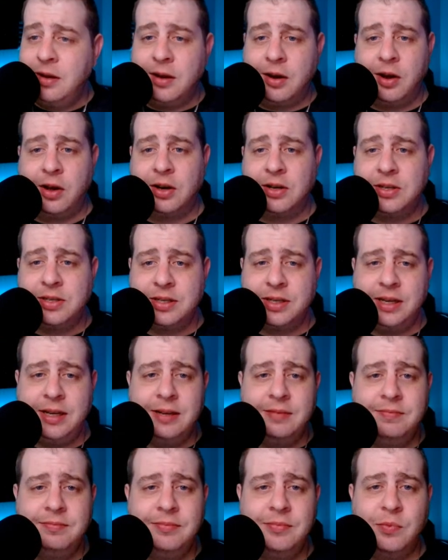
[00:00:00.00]
Honestly,
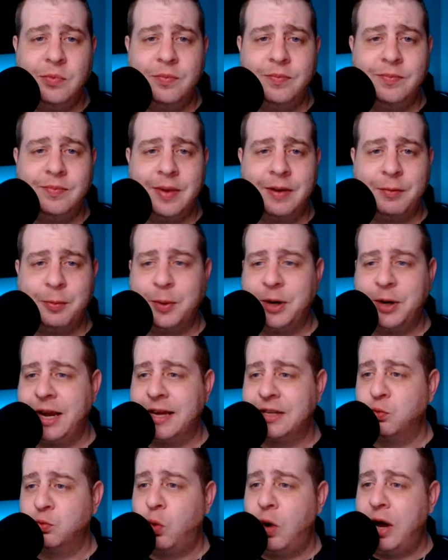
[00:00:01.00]
everybody
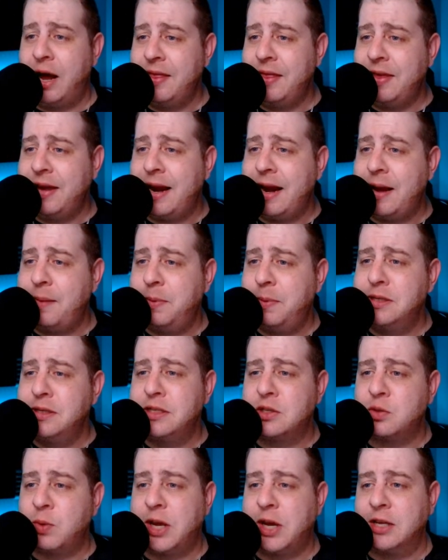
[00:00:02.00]
asks why that happens.
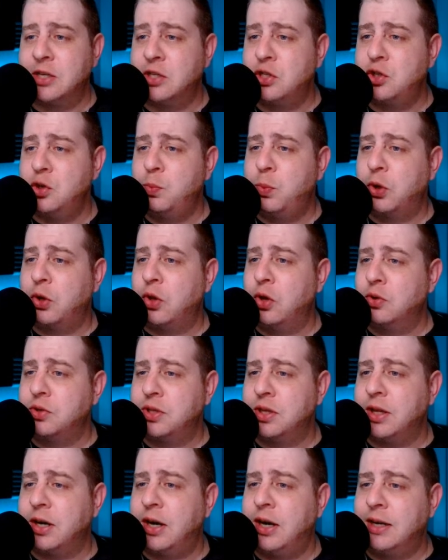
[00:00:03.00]
As we get super close
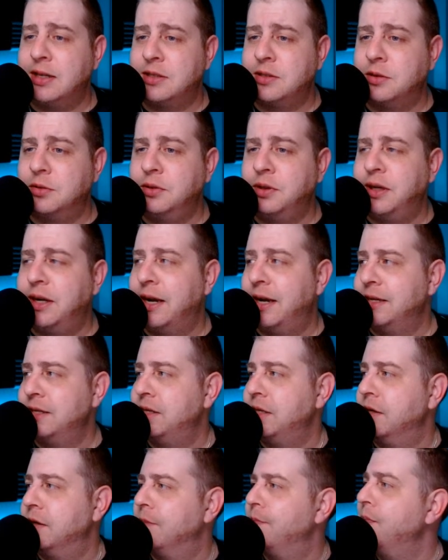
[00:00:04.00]
to the hot zone, you guys,
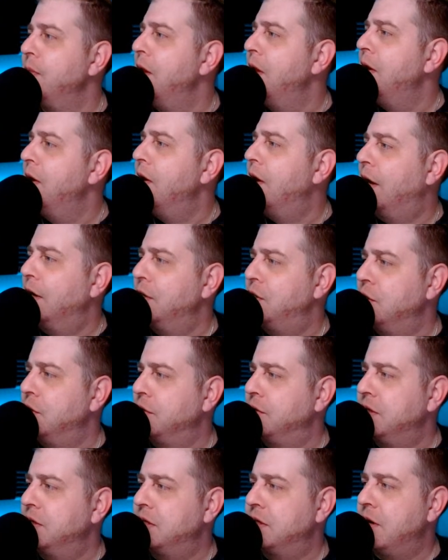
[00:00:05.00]
here on
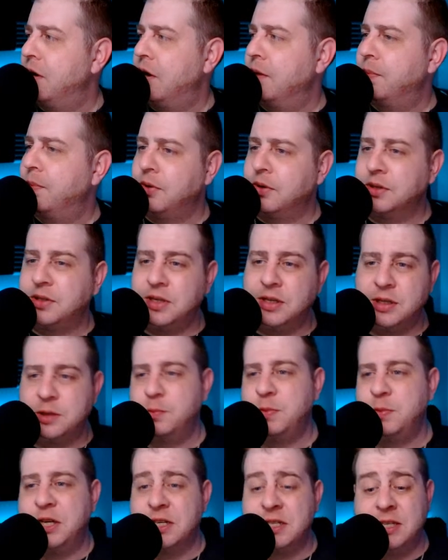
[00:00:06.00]
Schultz's Card Pulls, it is
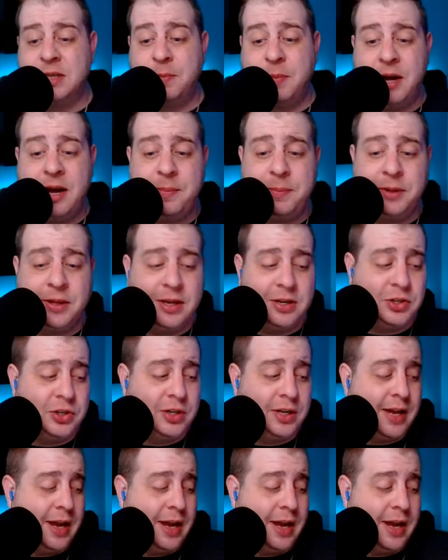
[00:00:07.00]
because the population